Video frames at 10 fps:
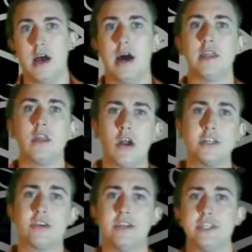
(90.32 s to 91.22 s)
On
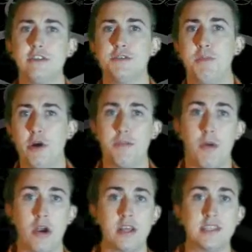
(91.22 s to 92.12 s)
larger issues, both
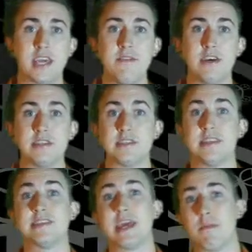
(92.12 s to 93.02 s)
parties give us the
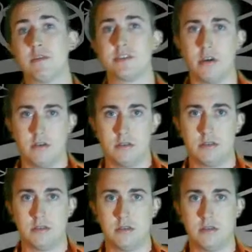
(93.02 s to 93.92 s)
same results.